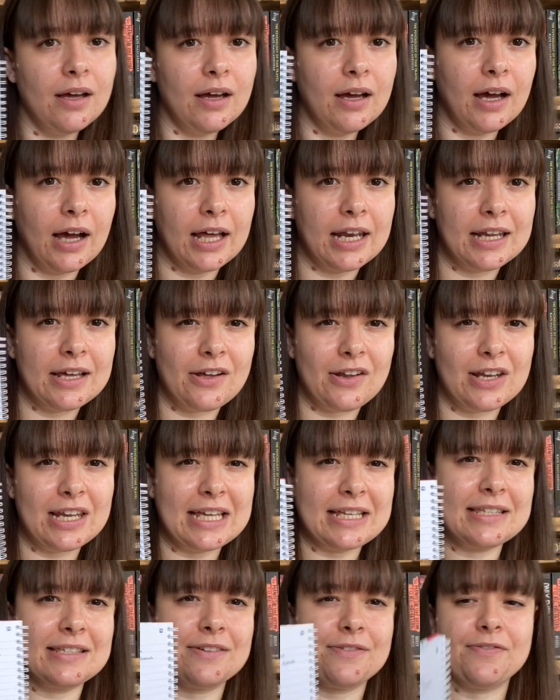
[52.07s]
a little
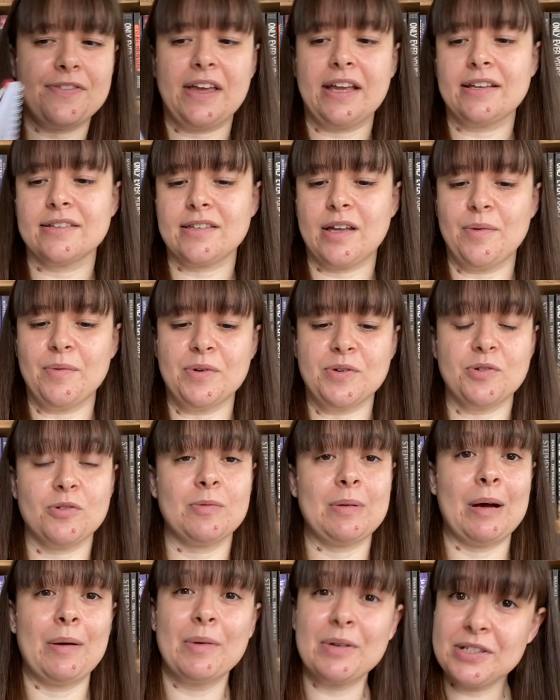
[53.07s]
list of things I want to talk
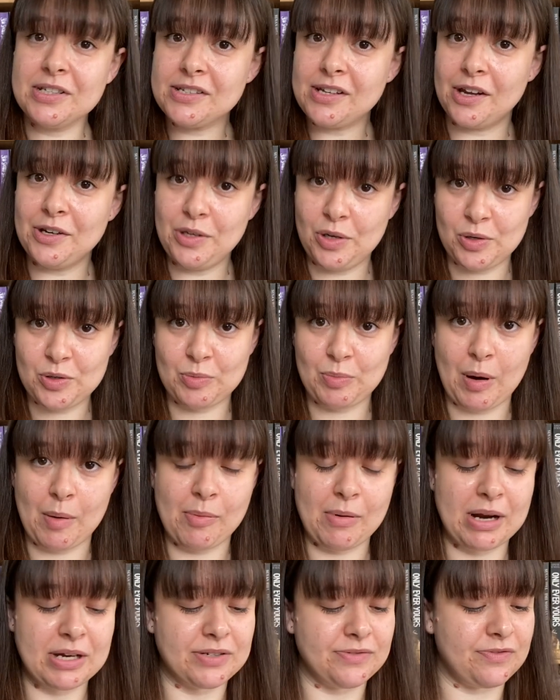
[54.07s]
about, which is unusual
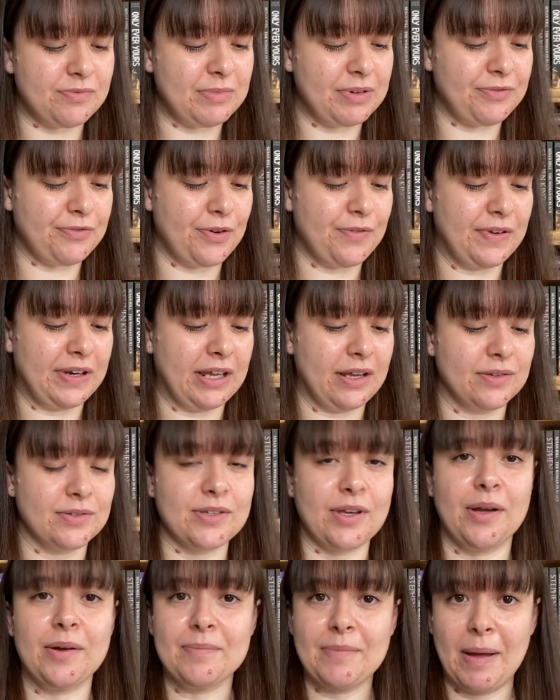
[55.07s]
preparation for me for a video,
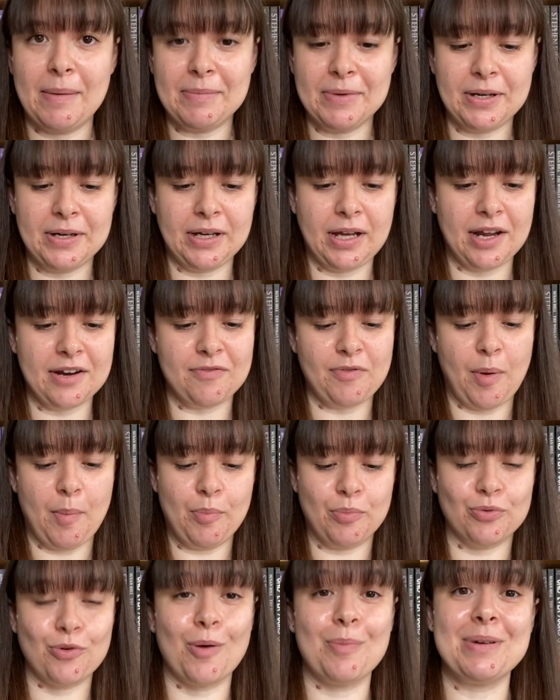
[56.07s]
so I'm going to kind of
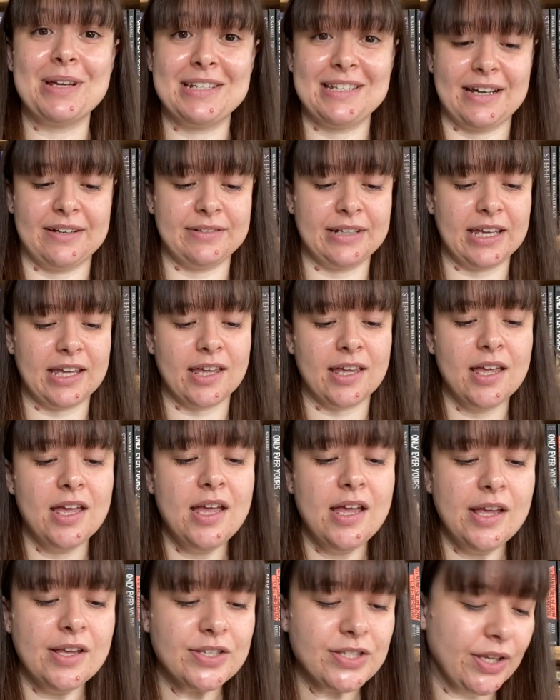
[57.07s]
prop it down here.
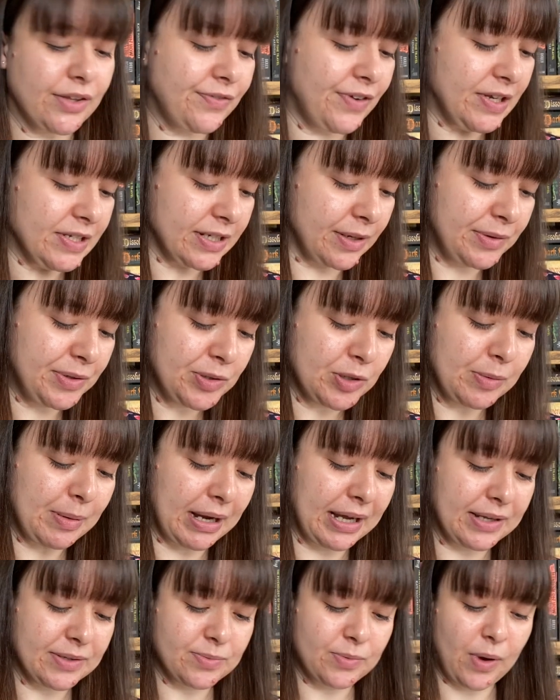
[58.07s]
So the first thing I want to talk
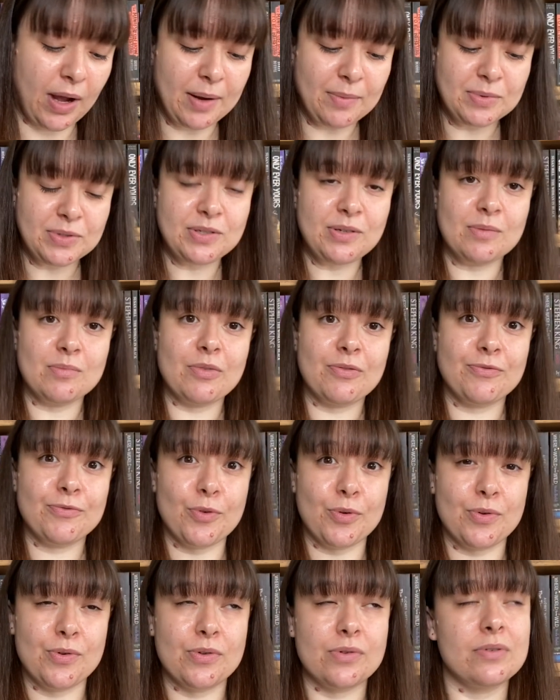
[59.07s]
about is what I was doing
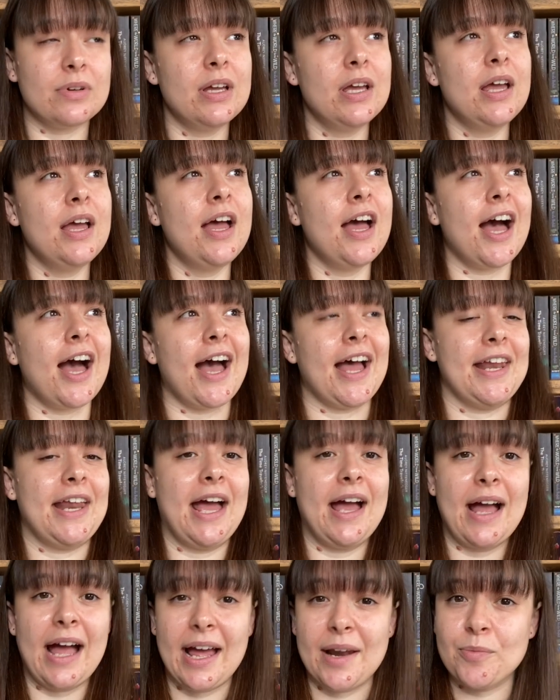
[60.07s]
before
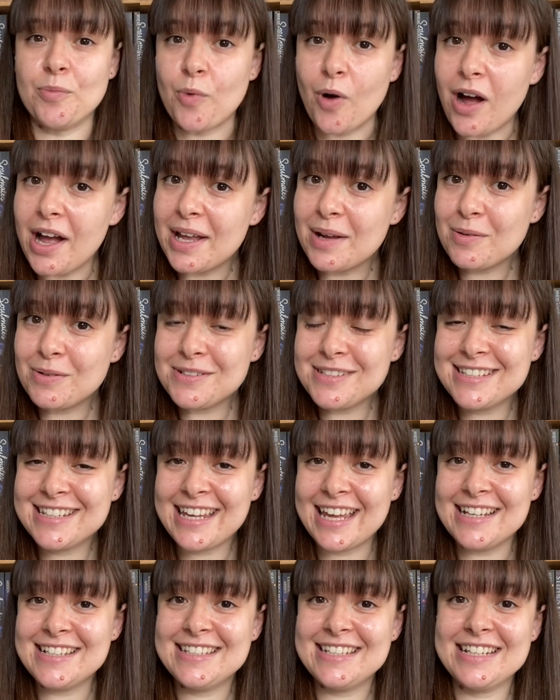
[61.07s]
and why I wanted to
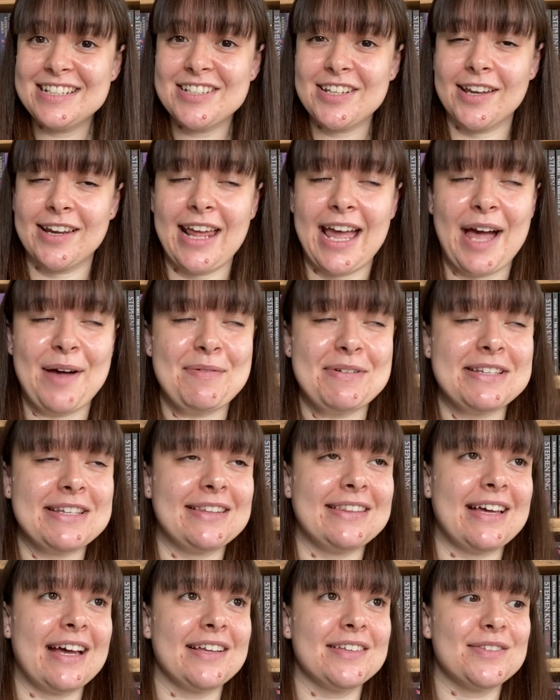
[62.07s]
get into teaching and how I did
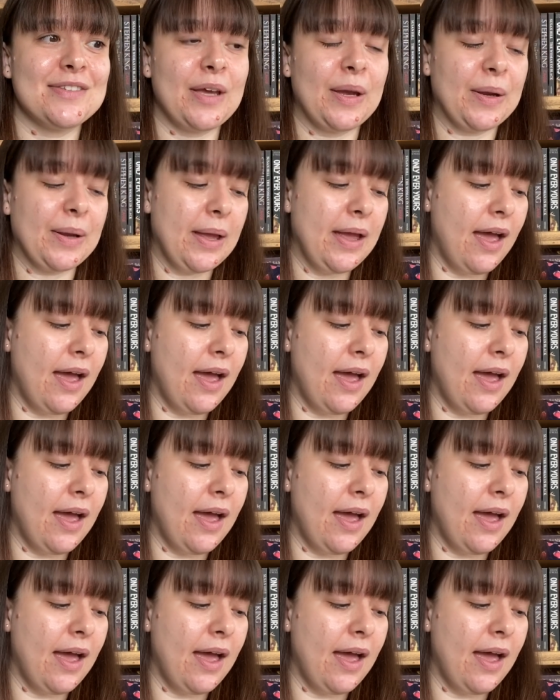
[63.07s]
that. So